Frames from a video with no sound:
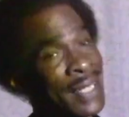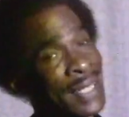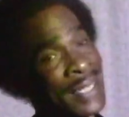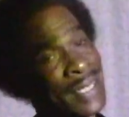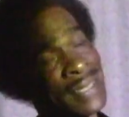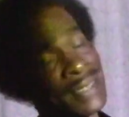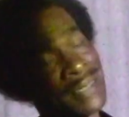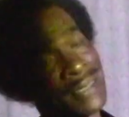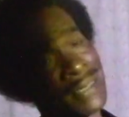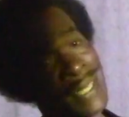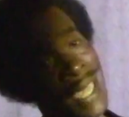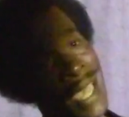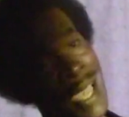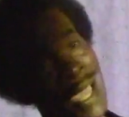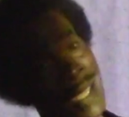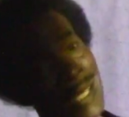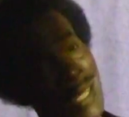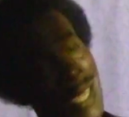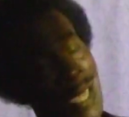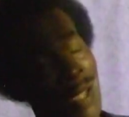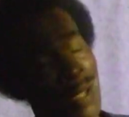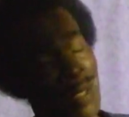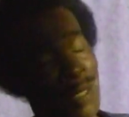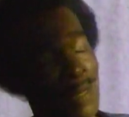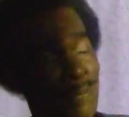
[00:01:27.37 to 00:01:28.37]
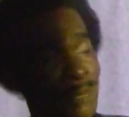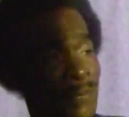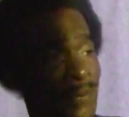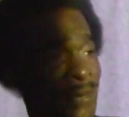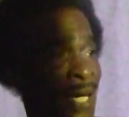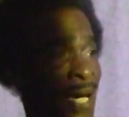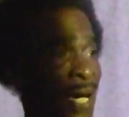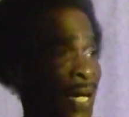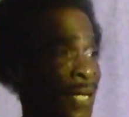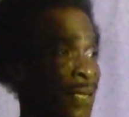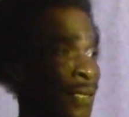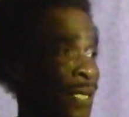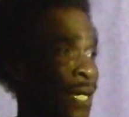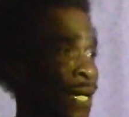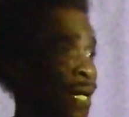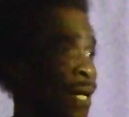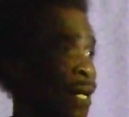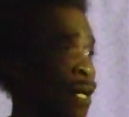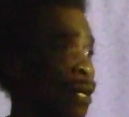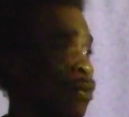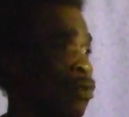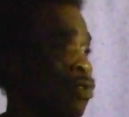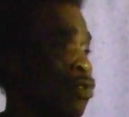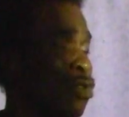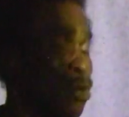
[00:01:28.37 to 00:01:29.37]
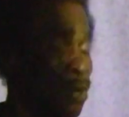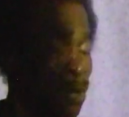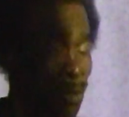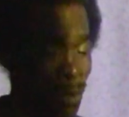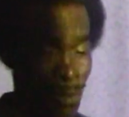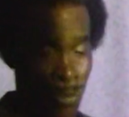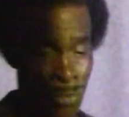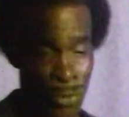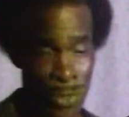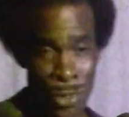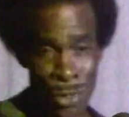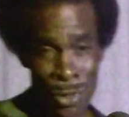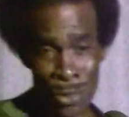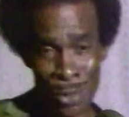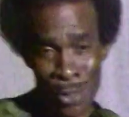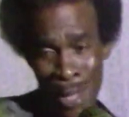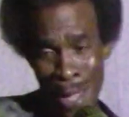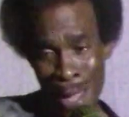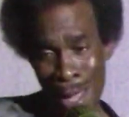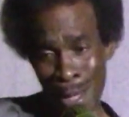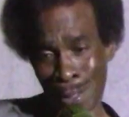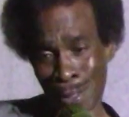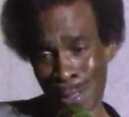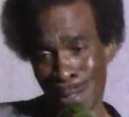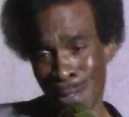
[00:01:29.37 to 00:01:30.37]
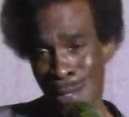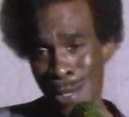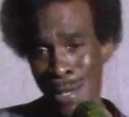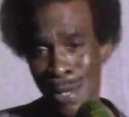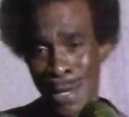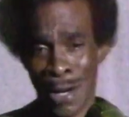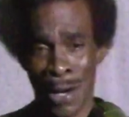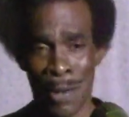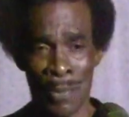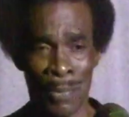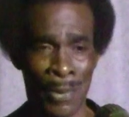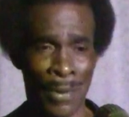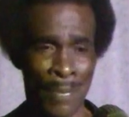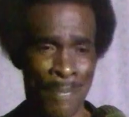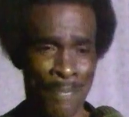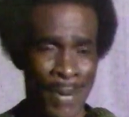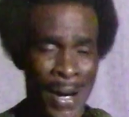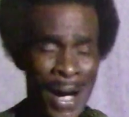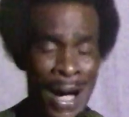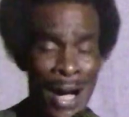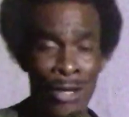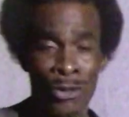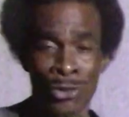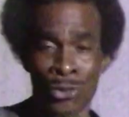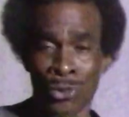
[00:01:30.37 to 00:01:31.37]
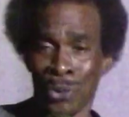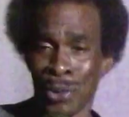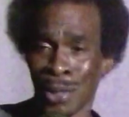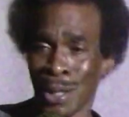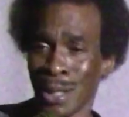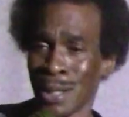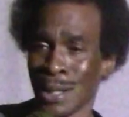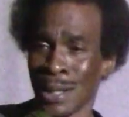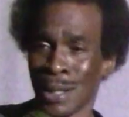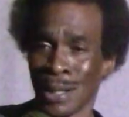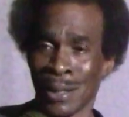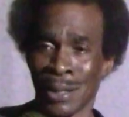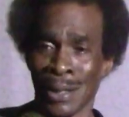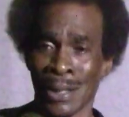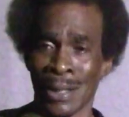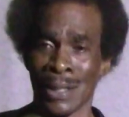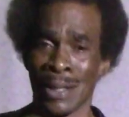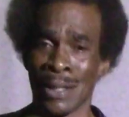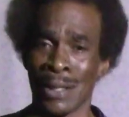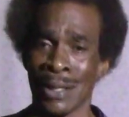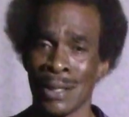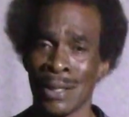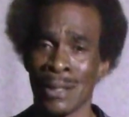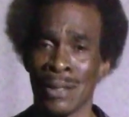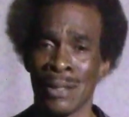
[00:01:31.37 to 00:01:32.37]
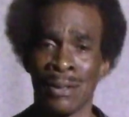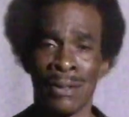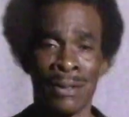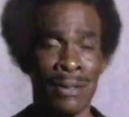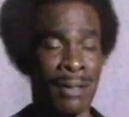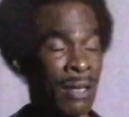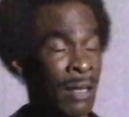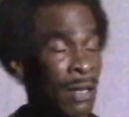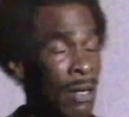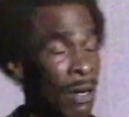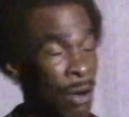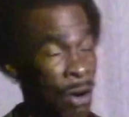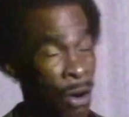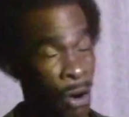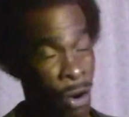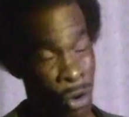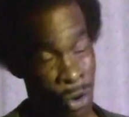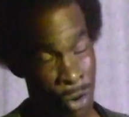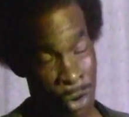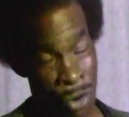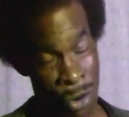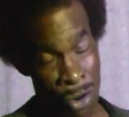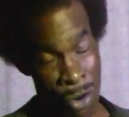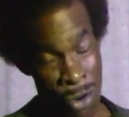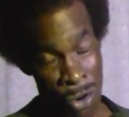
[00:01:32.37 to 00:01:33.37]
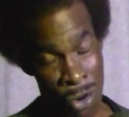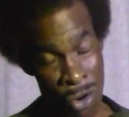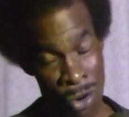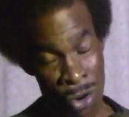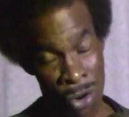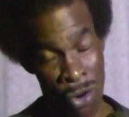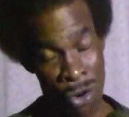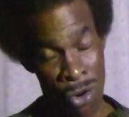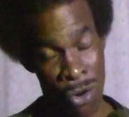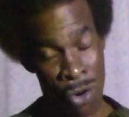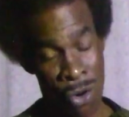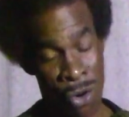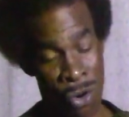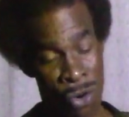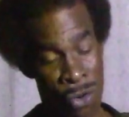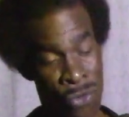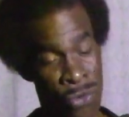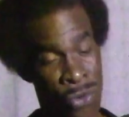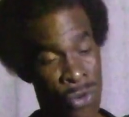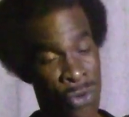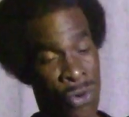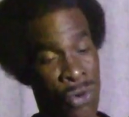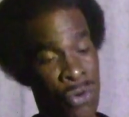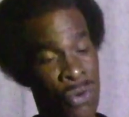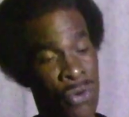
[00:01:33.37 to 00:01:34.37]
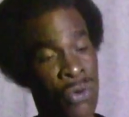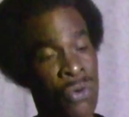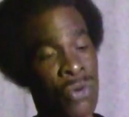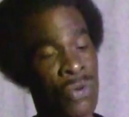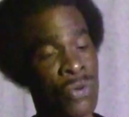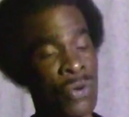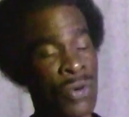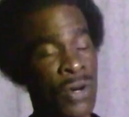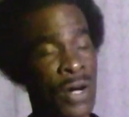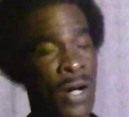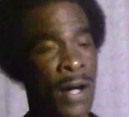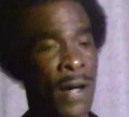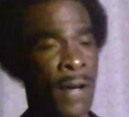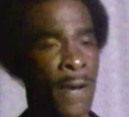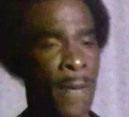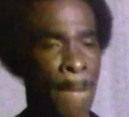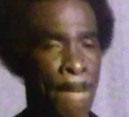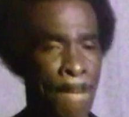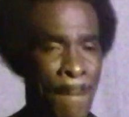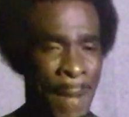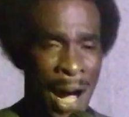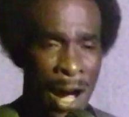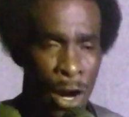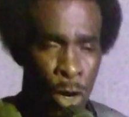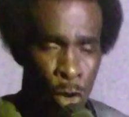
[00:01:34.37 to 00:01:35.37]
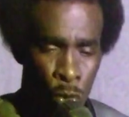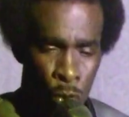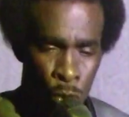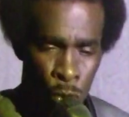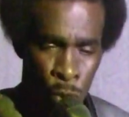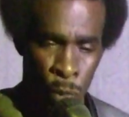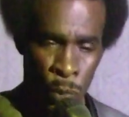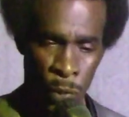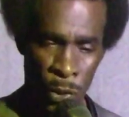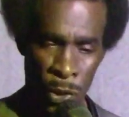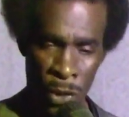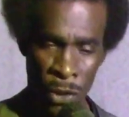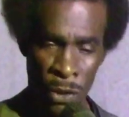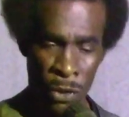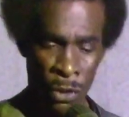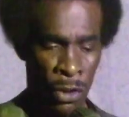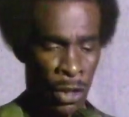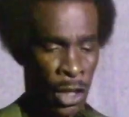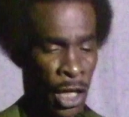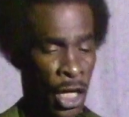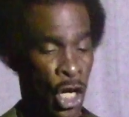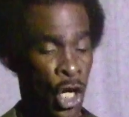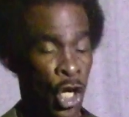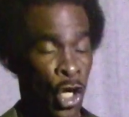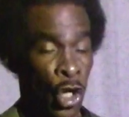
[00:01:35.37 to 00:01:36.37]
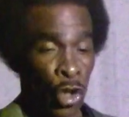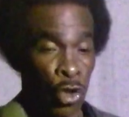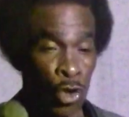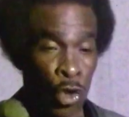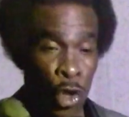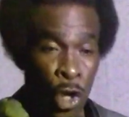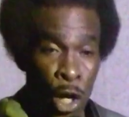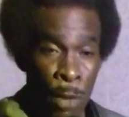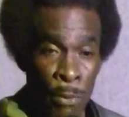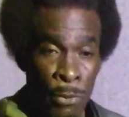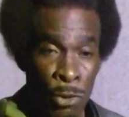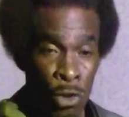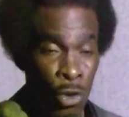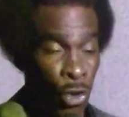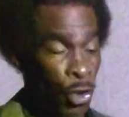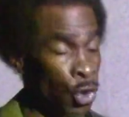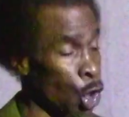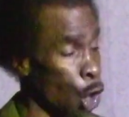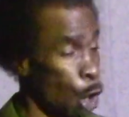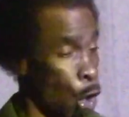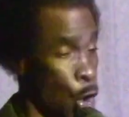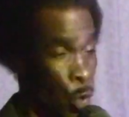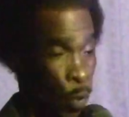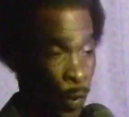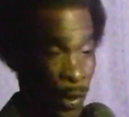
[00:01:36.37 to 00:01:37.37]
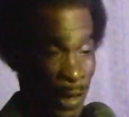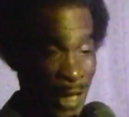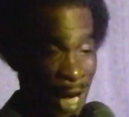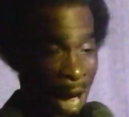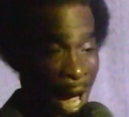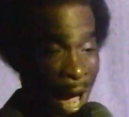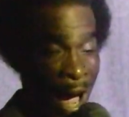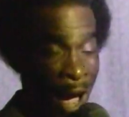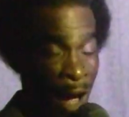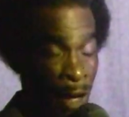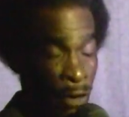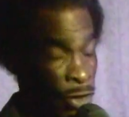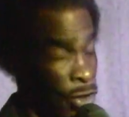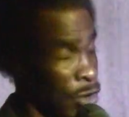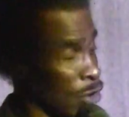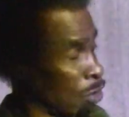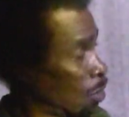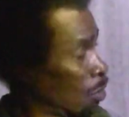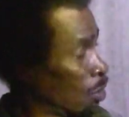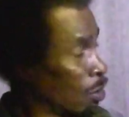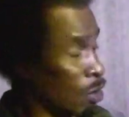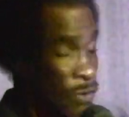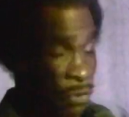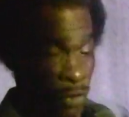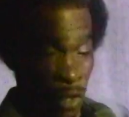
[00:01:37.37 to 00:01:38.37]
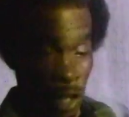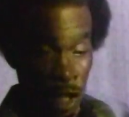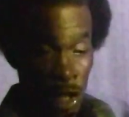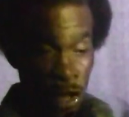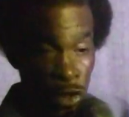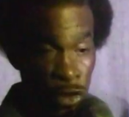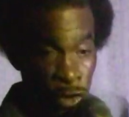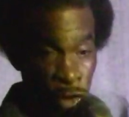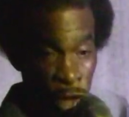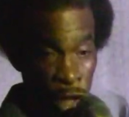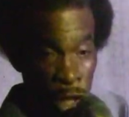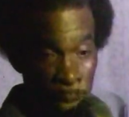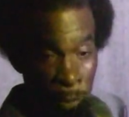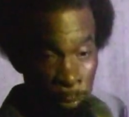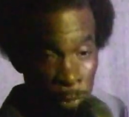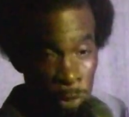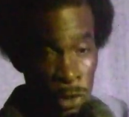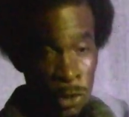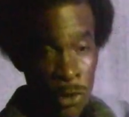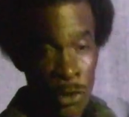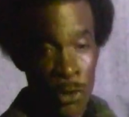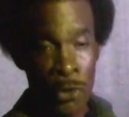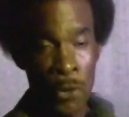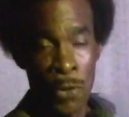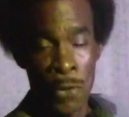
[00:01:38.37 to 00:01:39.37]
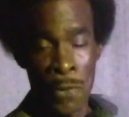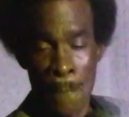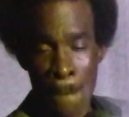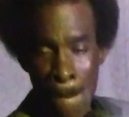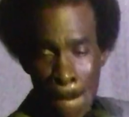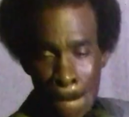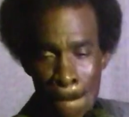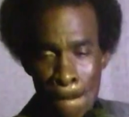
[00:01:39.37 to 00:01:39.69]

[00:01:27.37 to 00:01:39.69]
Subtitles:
Inside out, upside down, feels like a hammer pounds with it. No, no, my whole world crumble when I love tumble.